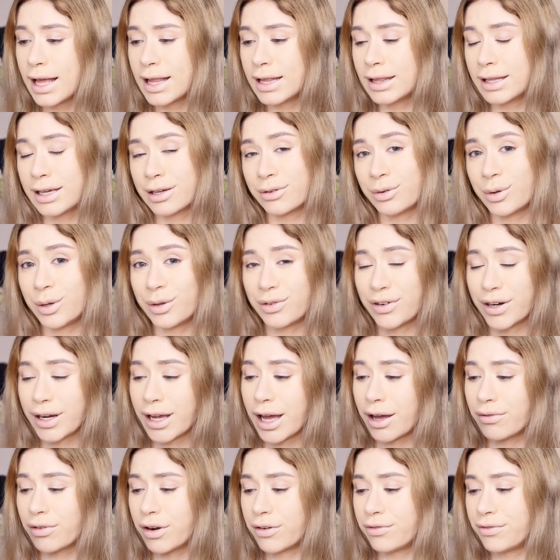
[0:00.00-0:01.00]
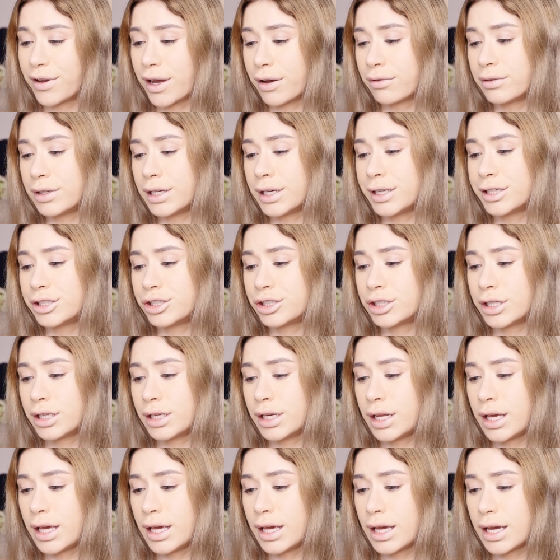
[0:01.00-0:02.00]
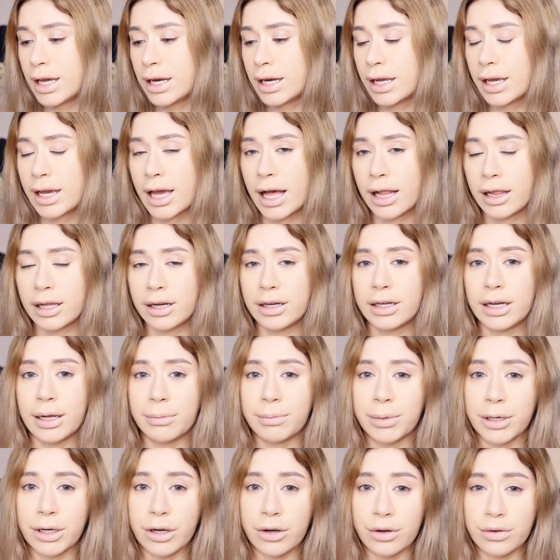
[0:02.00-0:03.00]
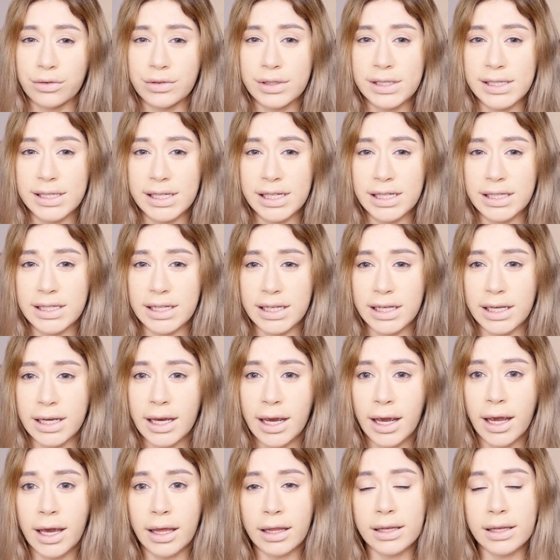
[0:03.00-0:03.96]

Liquid Recover foundation in color number OCD.